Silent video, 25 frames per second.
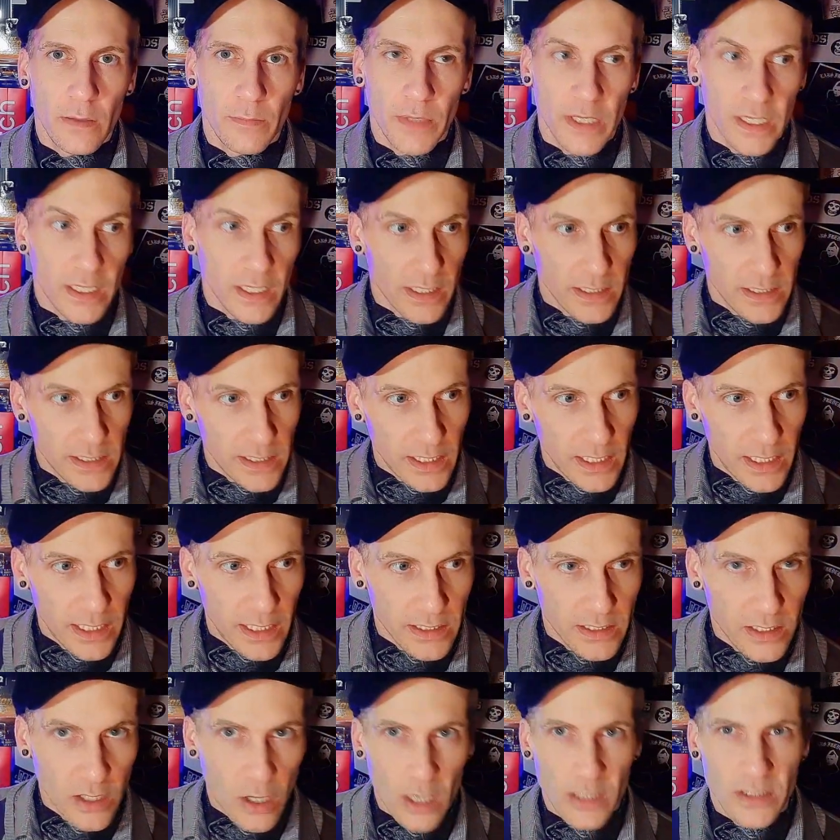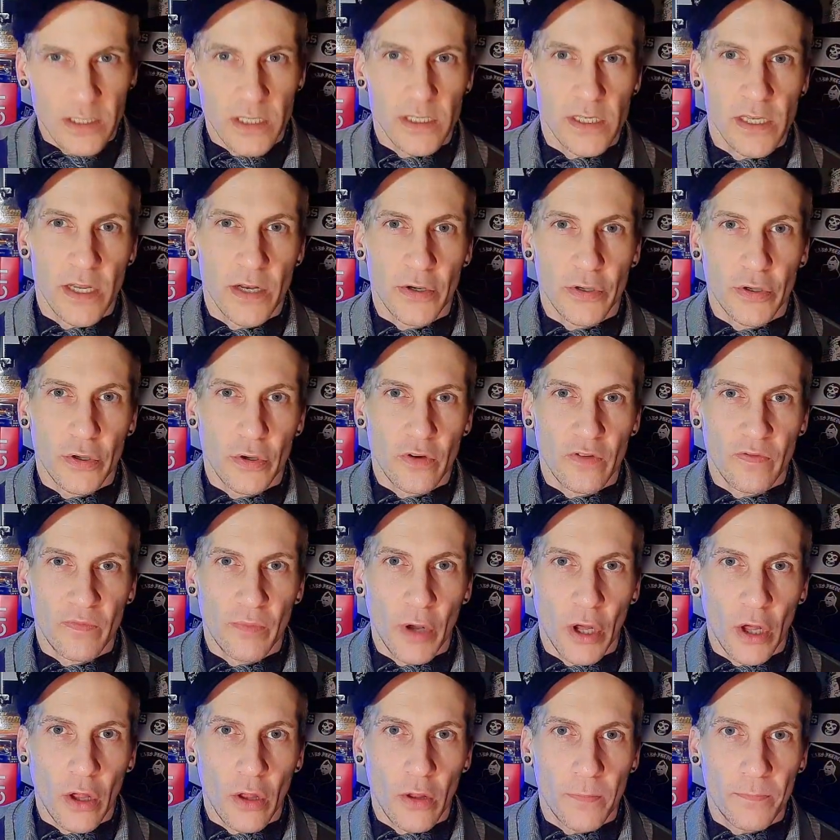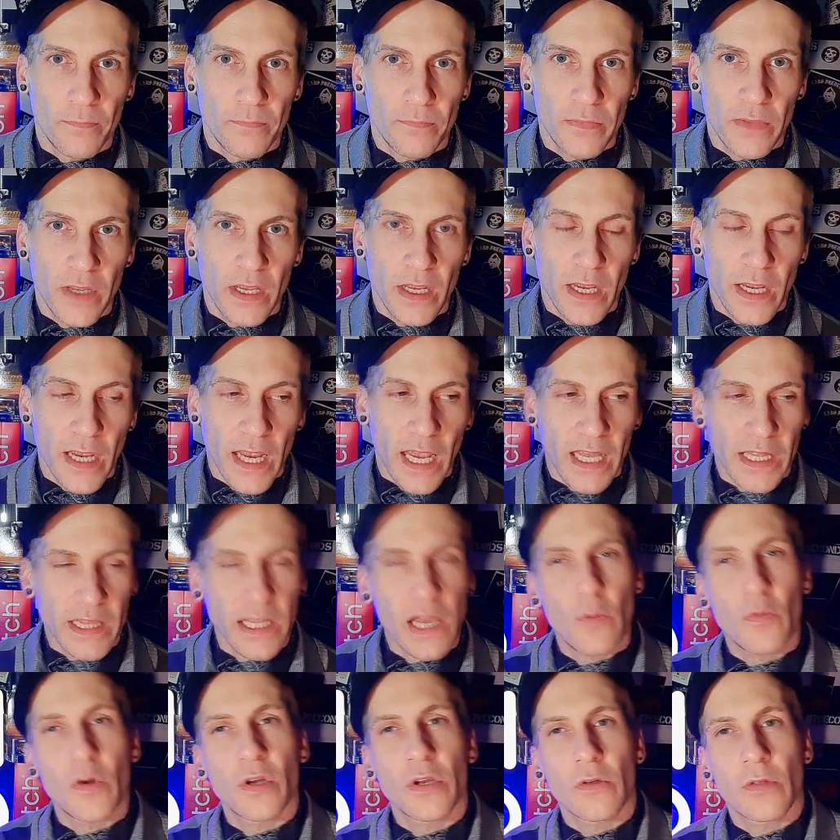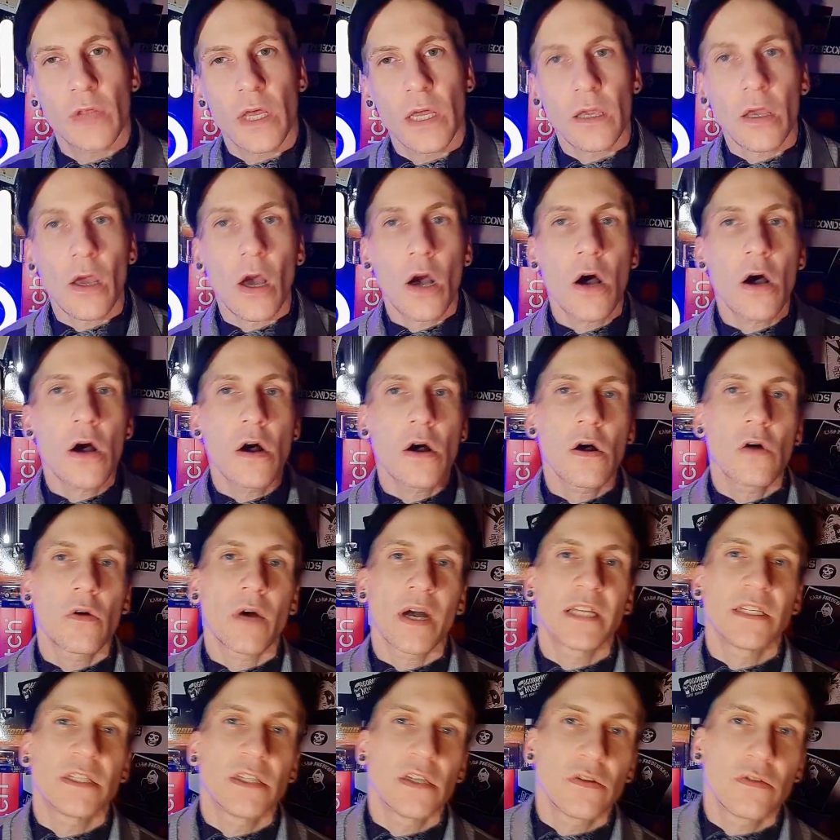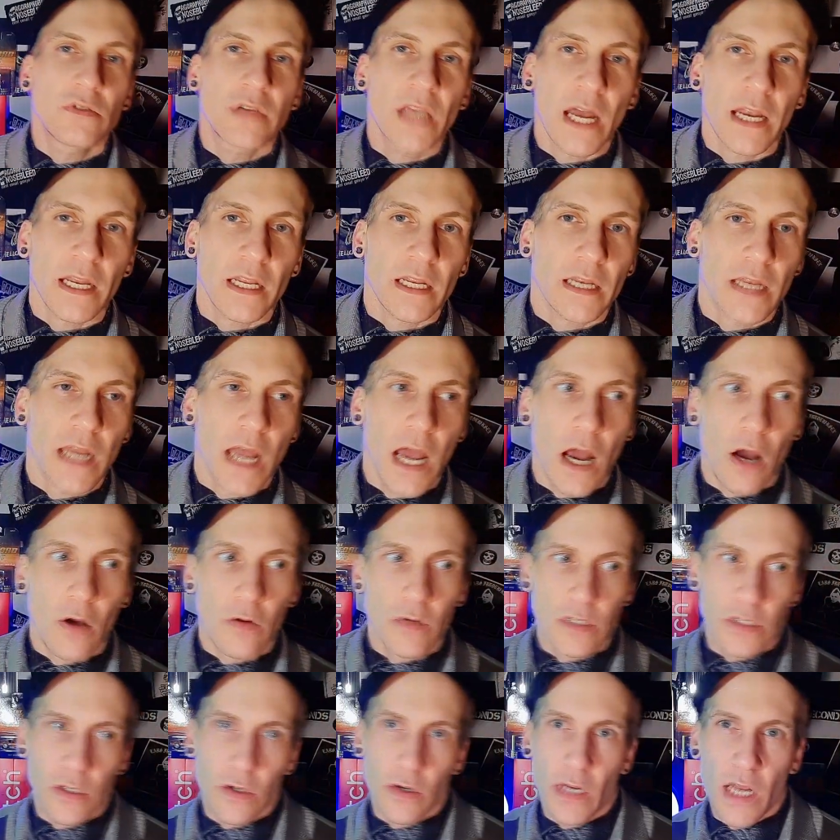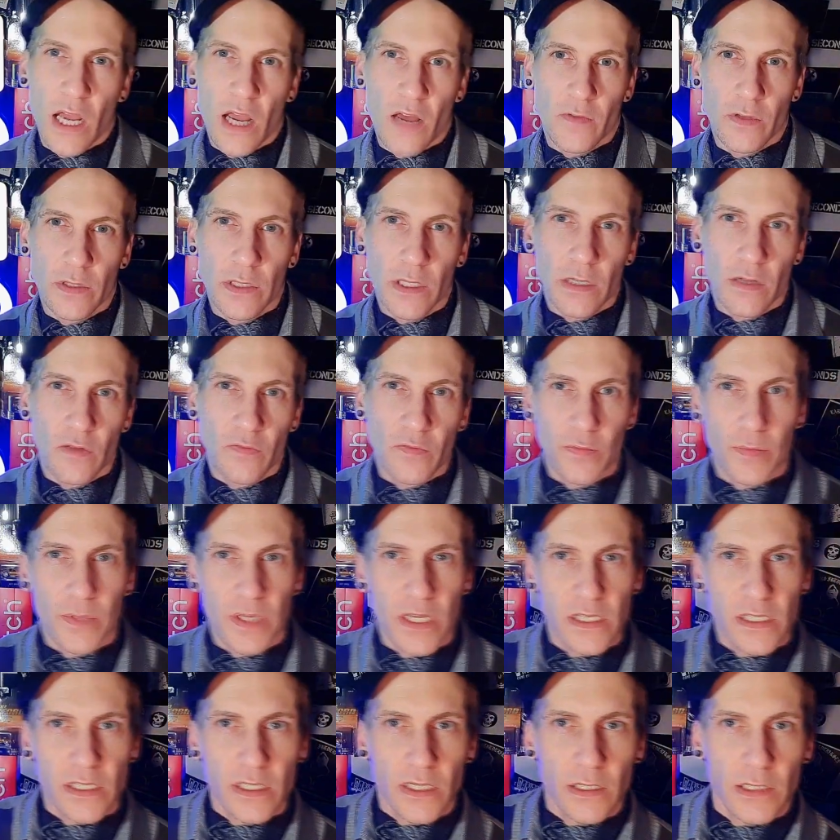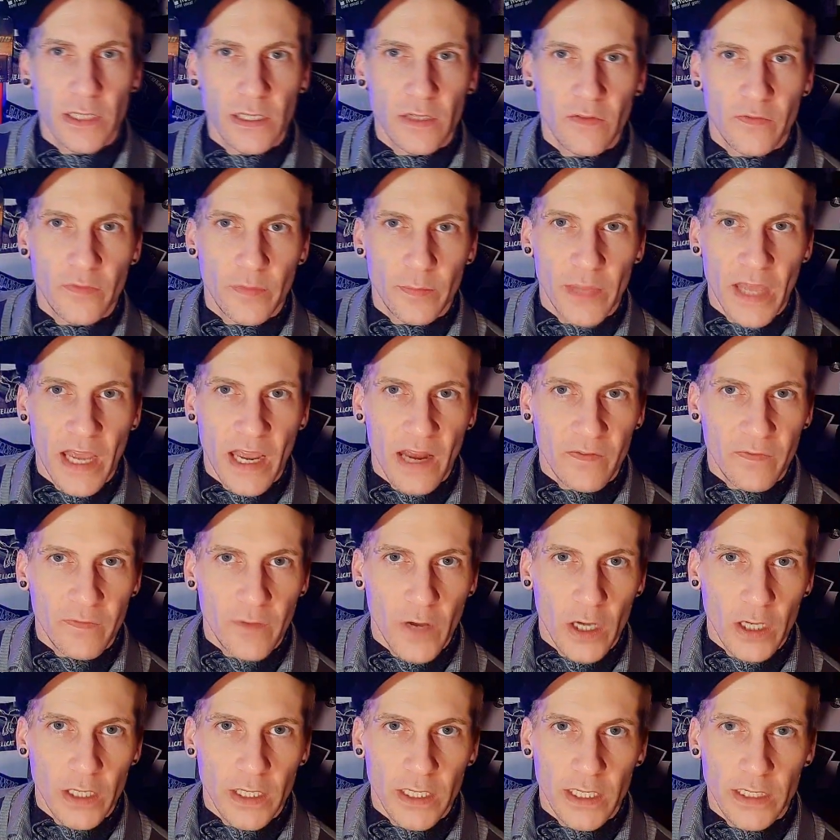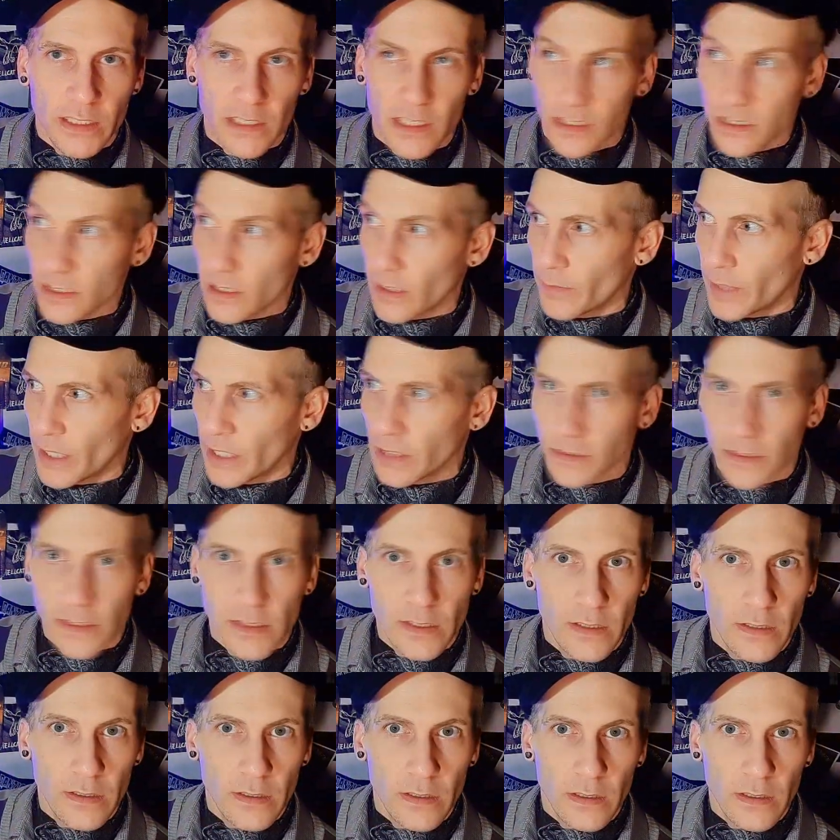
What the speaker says: because it tosses in a curveball. And then when you're like, oh, I do get it now, it's going to have a little from this and a little from that, fuck, it does something else.